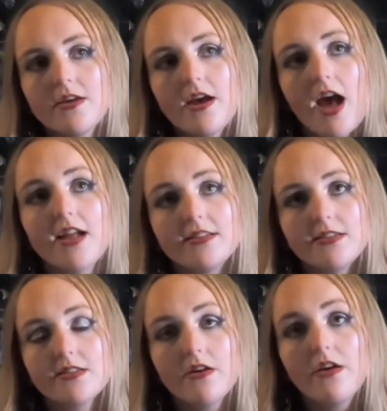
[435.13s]

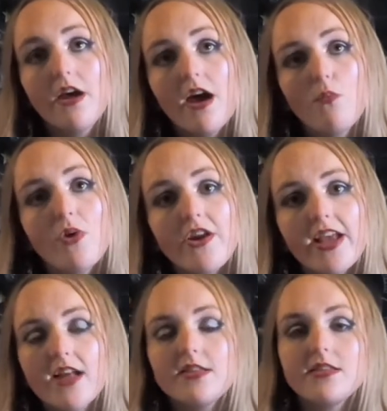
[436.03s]
answer. And when I
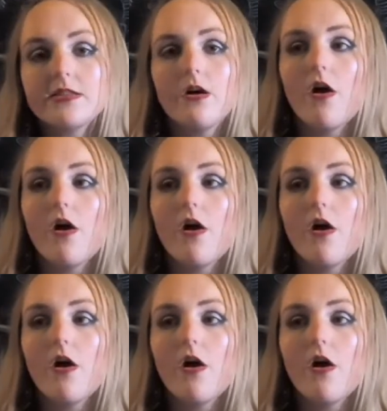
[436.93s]
answer,